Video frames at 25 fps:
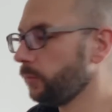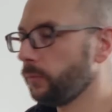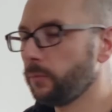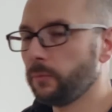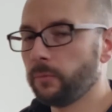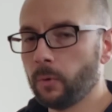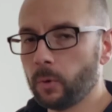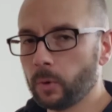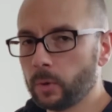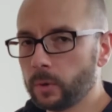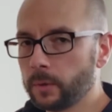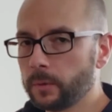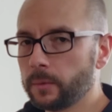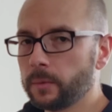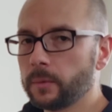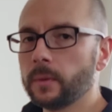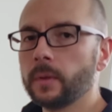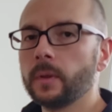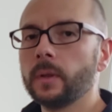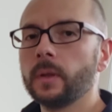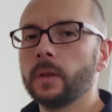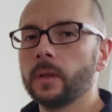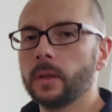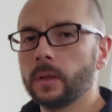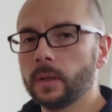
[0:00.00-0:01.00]
fourth,
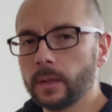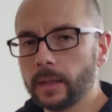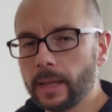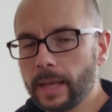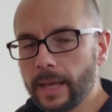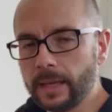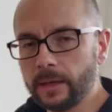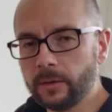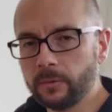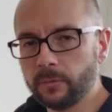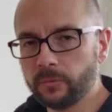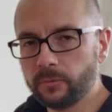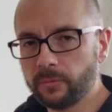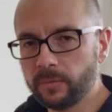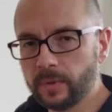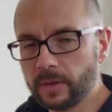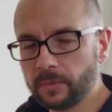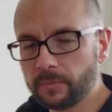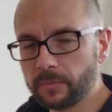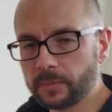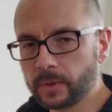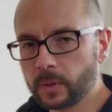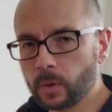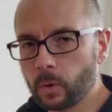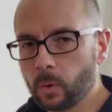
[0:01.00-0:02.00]
and
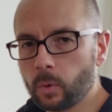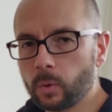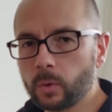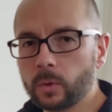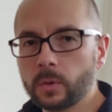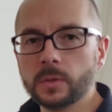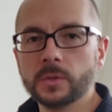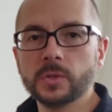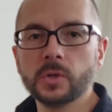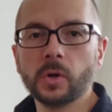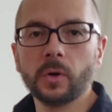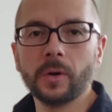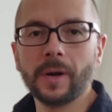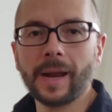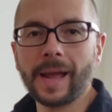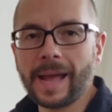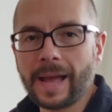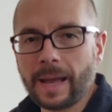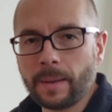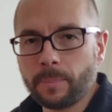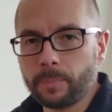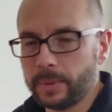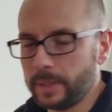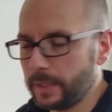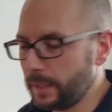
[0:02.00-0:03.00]
fifth chords are
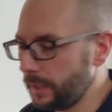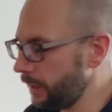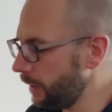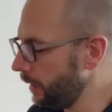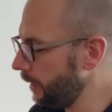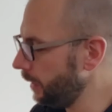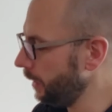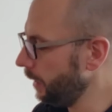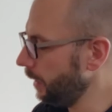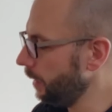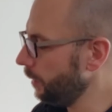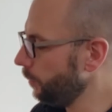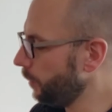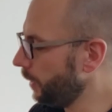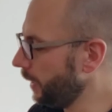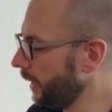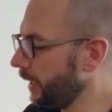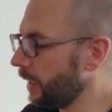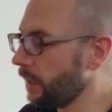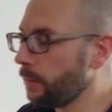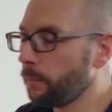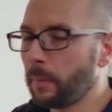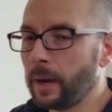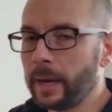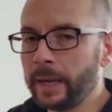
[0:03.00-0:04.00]
happy, but
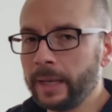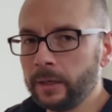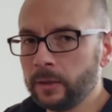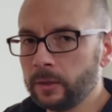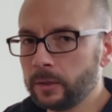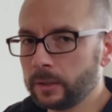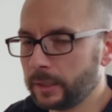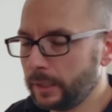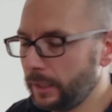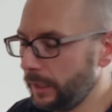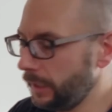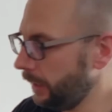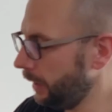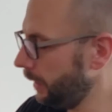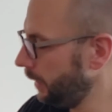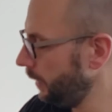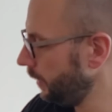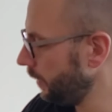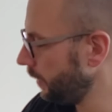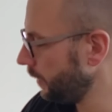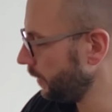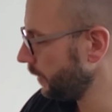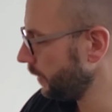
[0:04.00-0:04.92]
in a minor key,